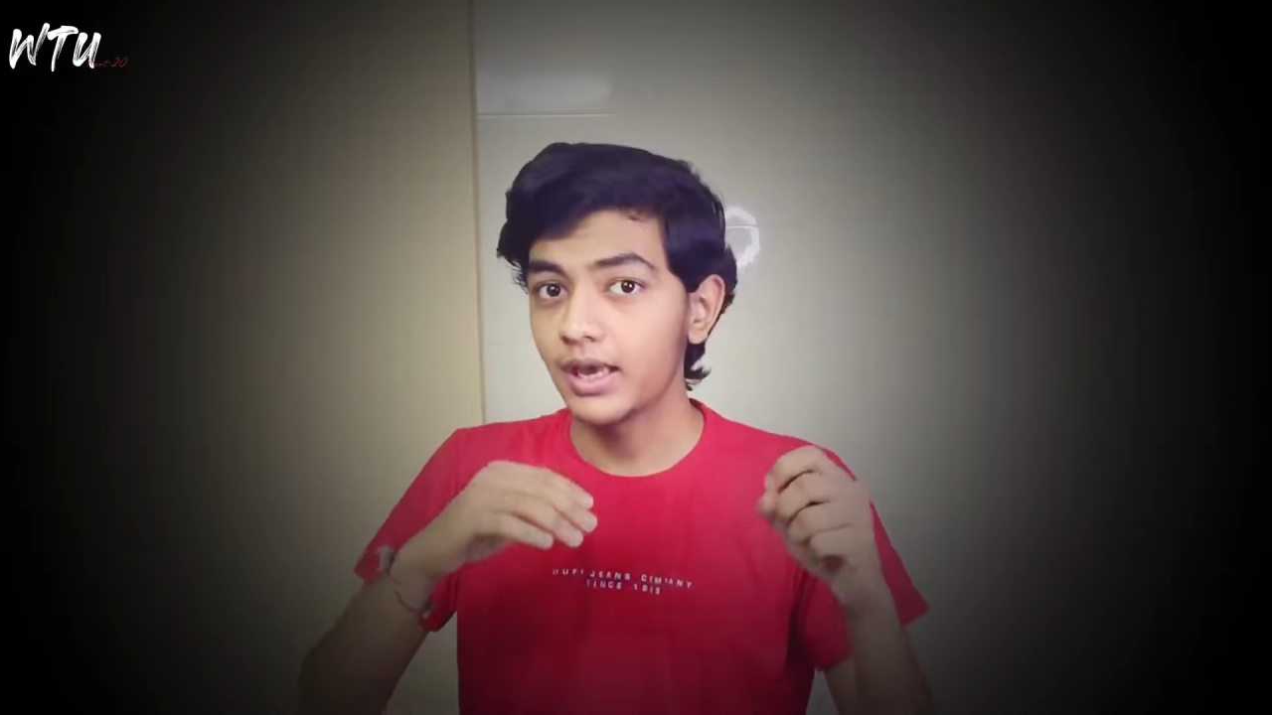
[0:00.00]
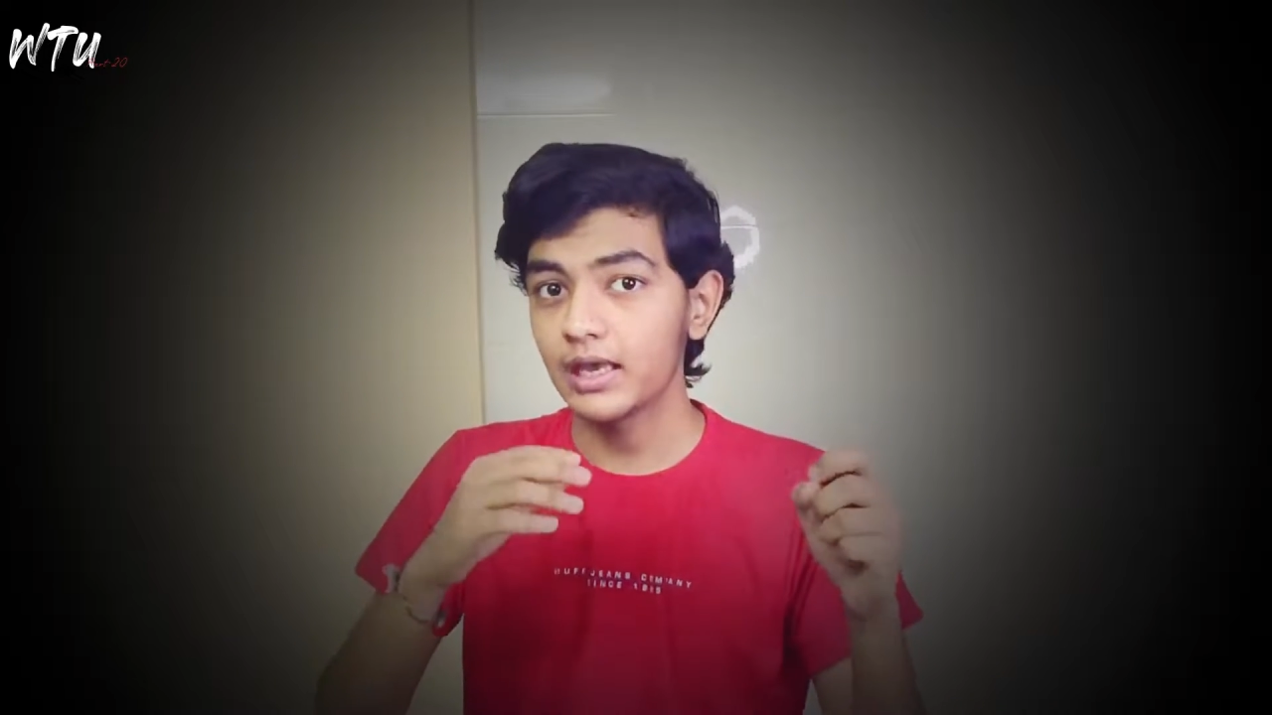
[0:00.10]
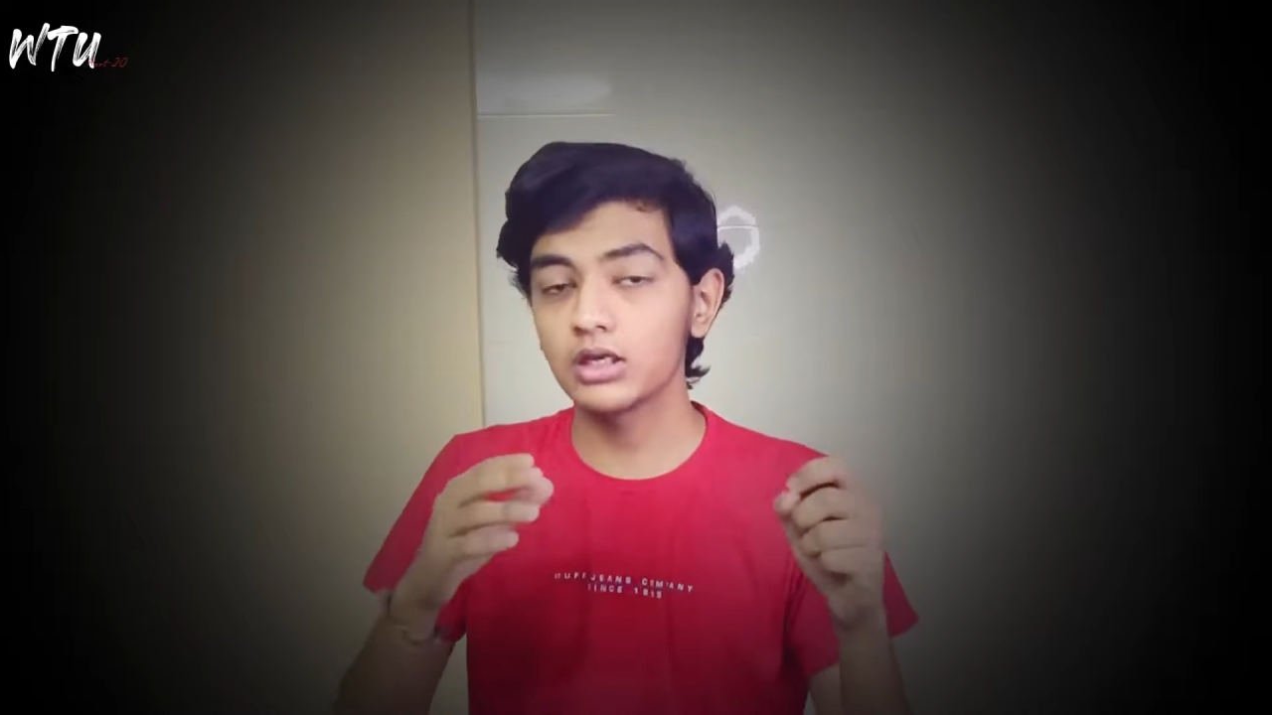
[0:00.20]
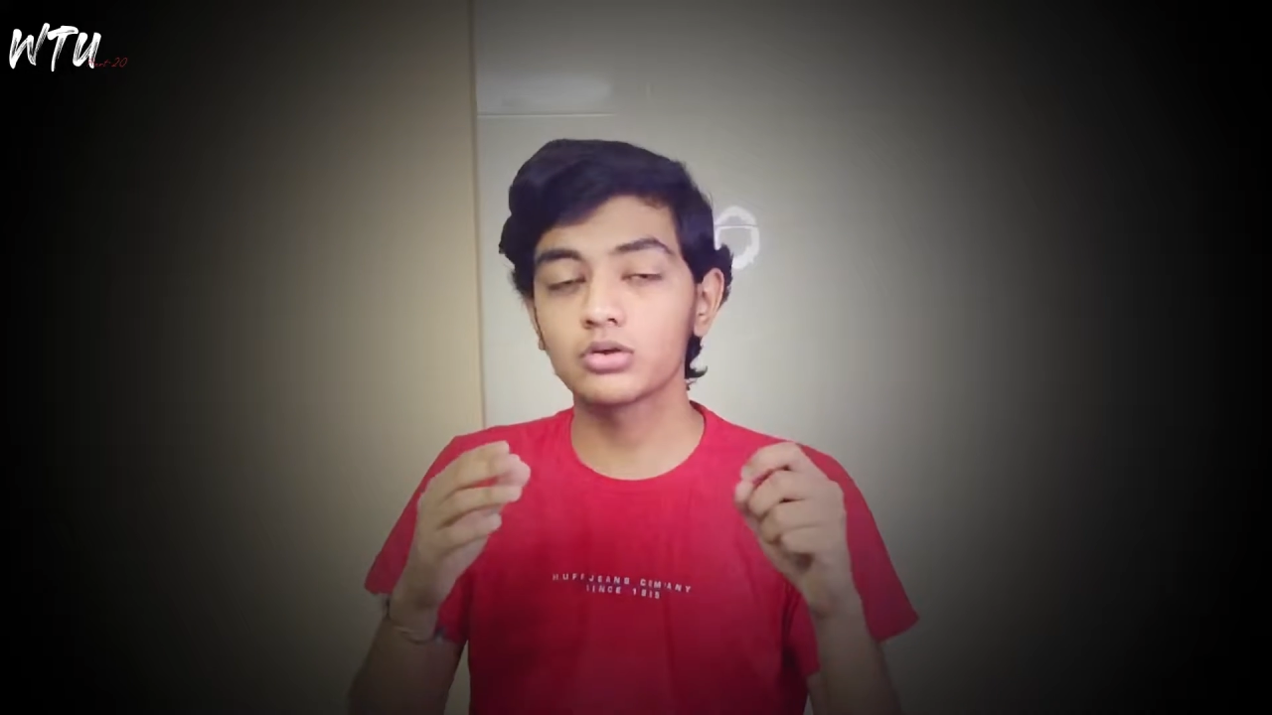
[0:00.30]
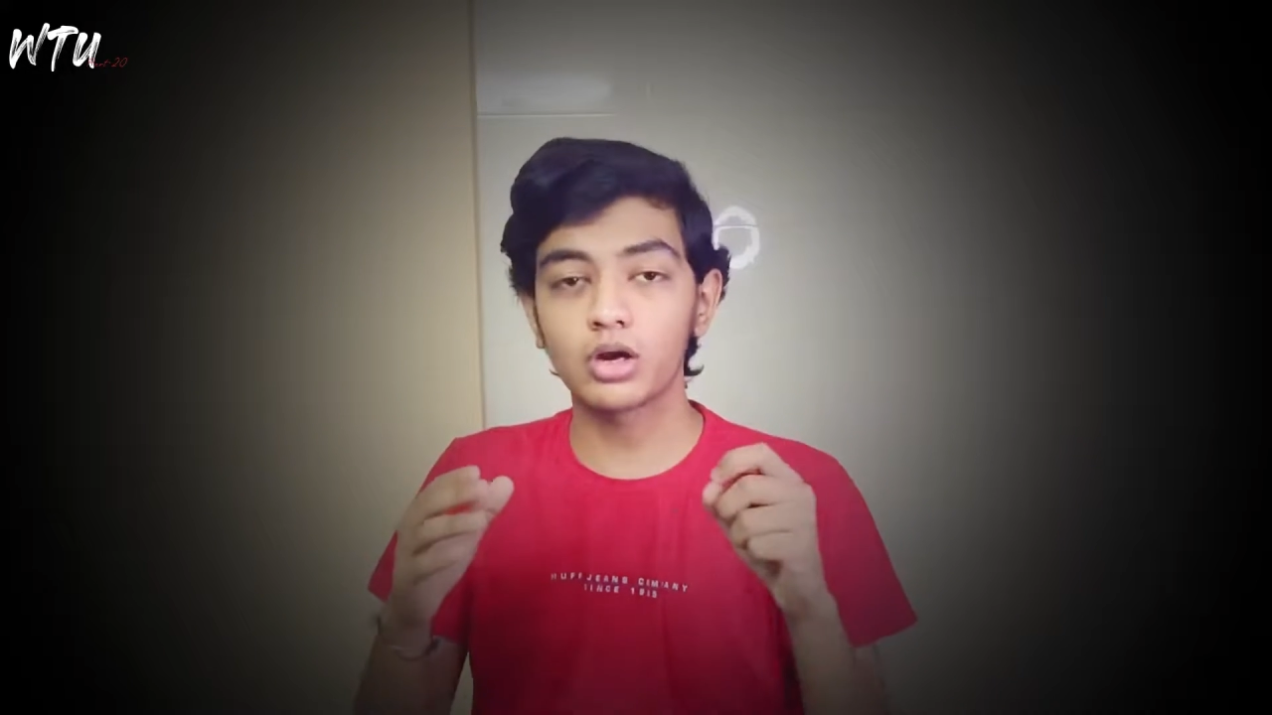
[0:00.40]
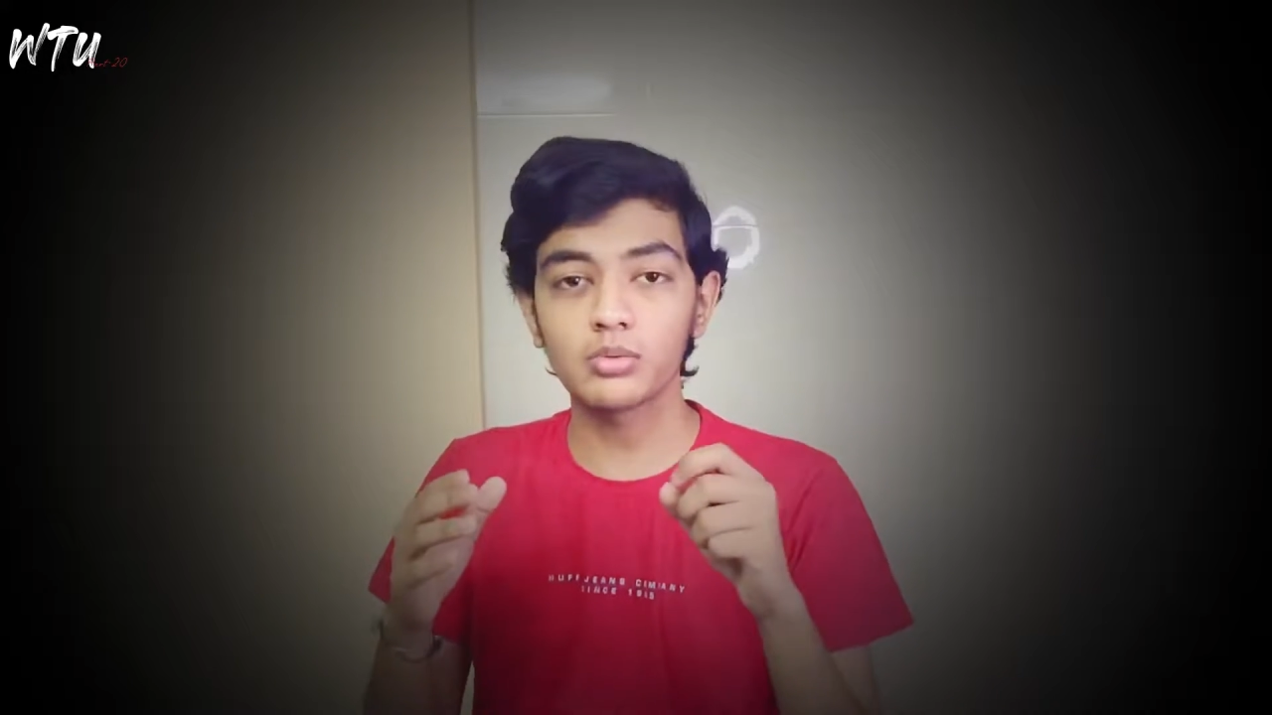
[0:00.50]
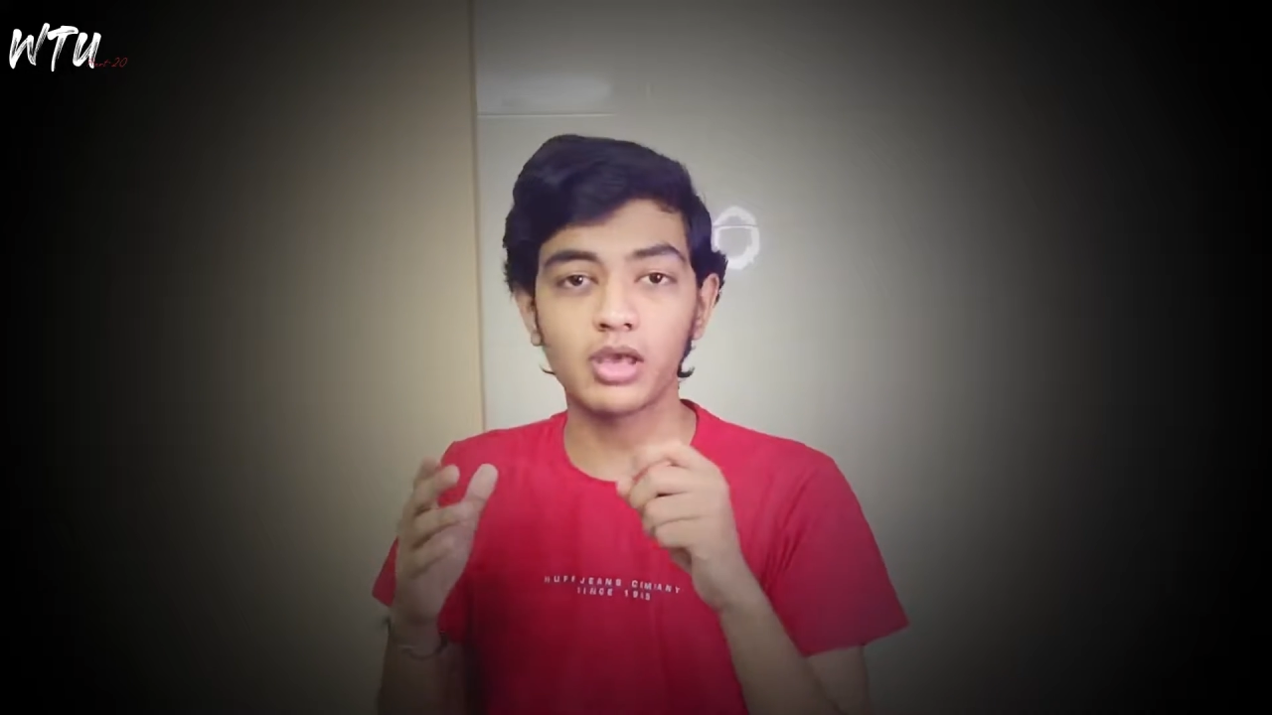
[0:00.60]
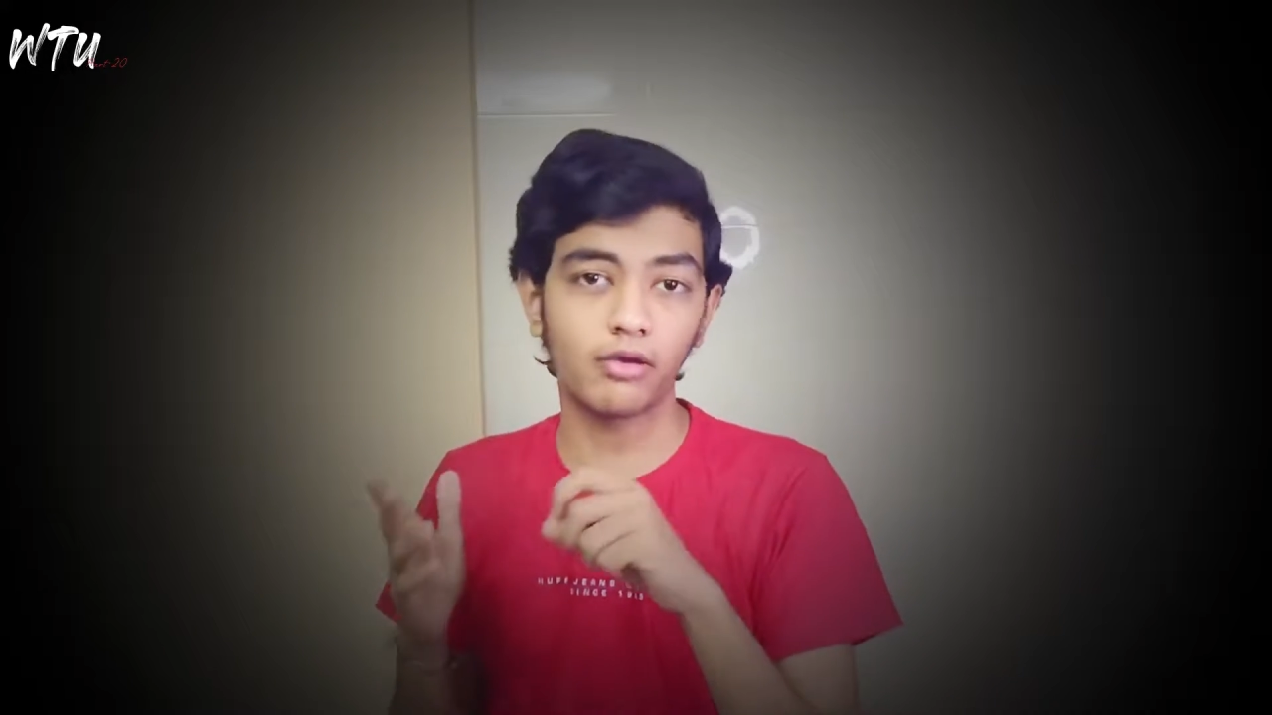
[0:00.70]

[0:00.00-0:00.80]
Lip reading: And it's gonna be